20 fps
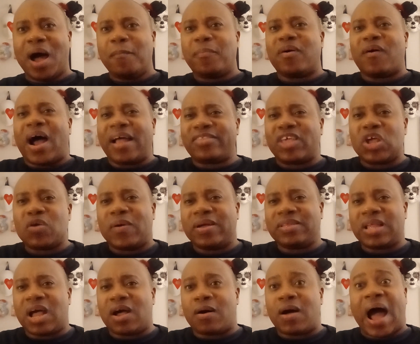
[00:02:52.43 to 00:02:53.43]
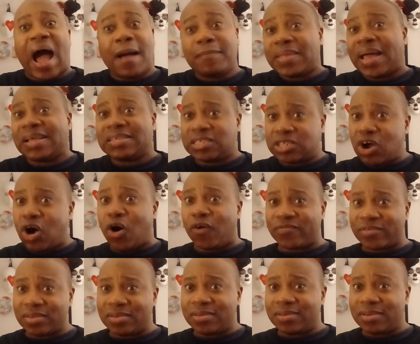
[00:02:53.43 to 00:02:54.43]
But I'll tell you what now, I'm not
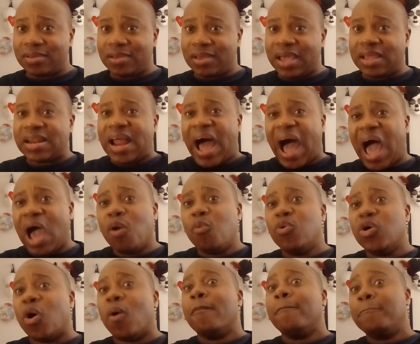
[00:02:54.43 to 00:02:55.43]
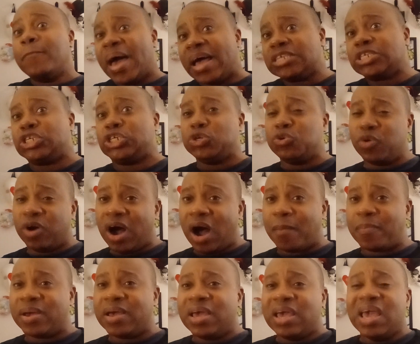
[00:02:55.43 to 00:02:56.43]
soft. And I will mess you
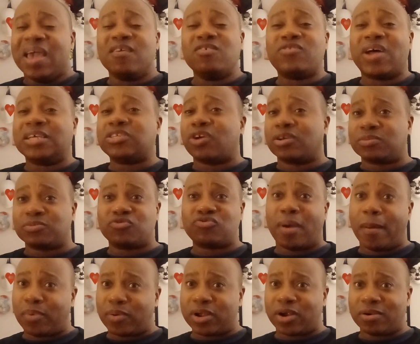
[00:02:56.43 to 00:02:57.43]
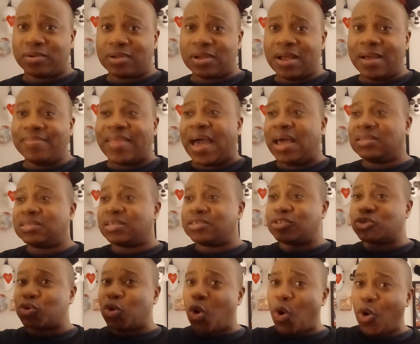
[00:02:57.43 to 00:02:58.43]
up if you try to start some trouble here. That is the
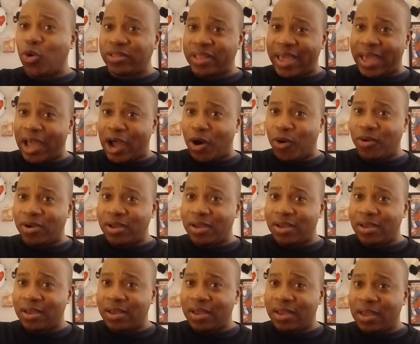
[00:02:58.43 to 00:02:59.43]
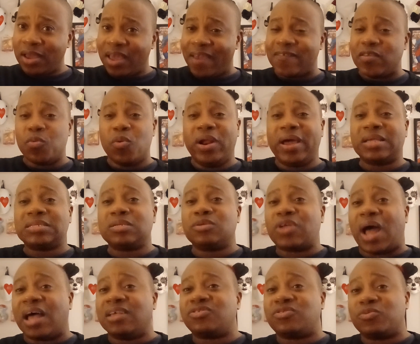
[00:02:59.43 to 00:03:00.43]
school now. If you want to
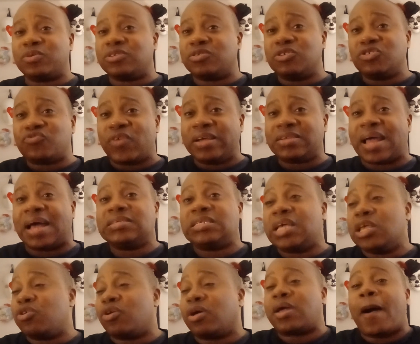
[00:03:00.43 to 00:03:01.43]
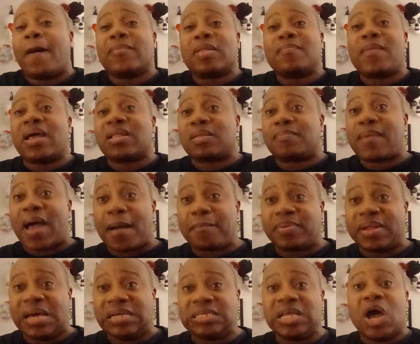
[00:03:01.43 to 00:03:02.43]
get some drinks, I say you come back to my
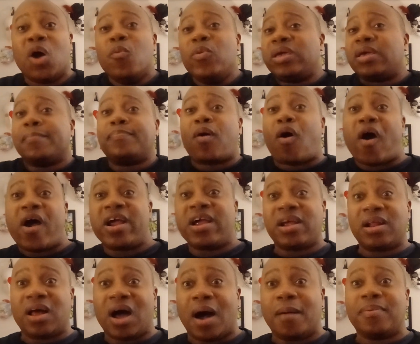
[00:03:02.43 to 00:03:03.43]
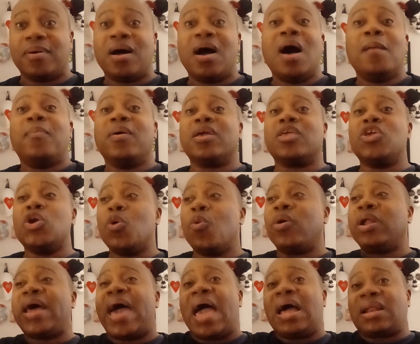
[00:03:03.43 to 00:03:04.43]
place. We can party it up. But you
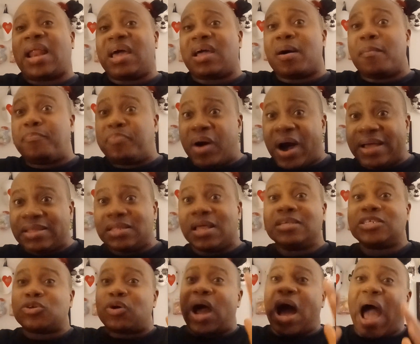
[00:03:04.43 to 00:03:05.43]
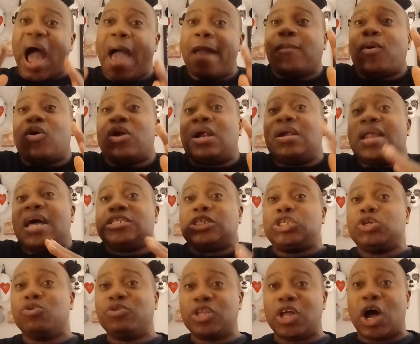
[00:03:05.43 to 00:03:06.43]
want to act like a butt. So I'm going to
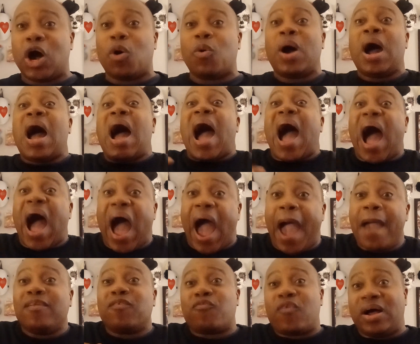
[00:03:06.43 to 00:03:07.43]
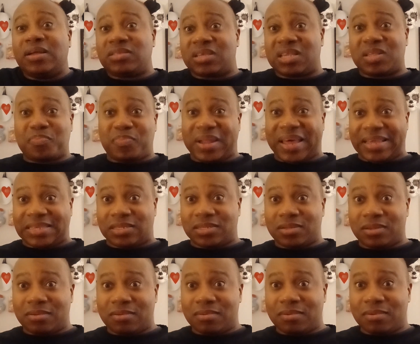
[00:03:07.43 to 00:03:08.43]
let you know I run this
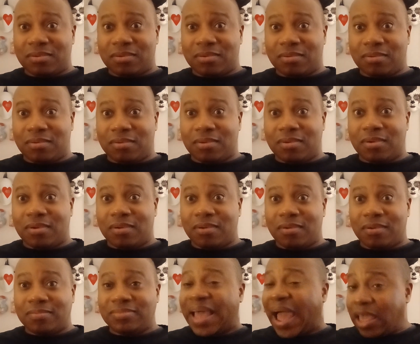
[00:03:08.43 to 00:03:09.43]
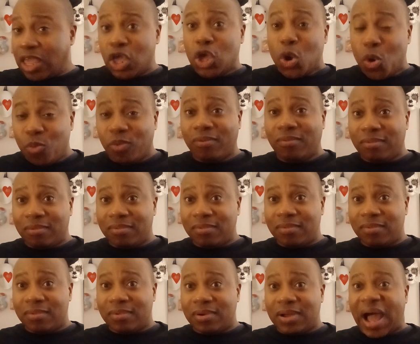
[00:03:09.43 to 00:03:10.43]
place. Not you.
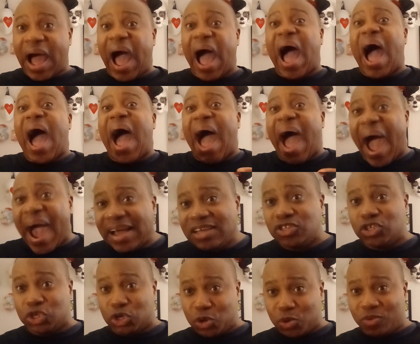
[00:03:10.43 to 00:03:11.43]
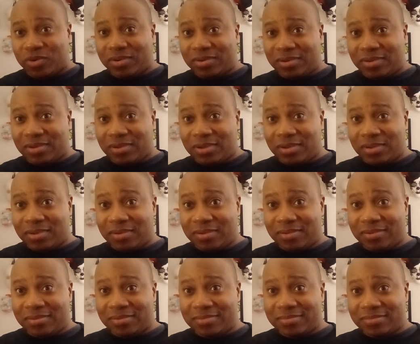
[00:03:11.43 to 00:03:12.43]
I do.
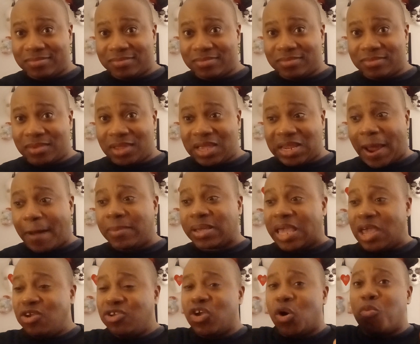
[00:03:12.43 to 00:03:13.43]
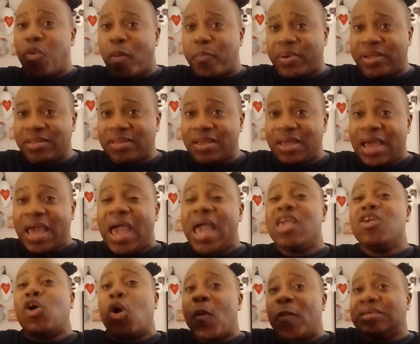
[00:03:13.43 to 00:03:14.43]
And I'm going to give you a whooping
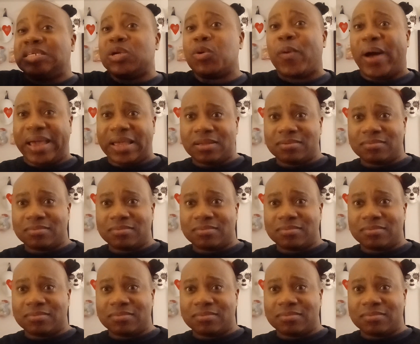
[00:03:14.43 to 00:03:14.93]
and you go about your way.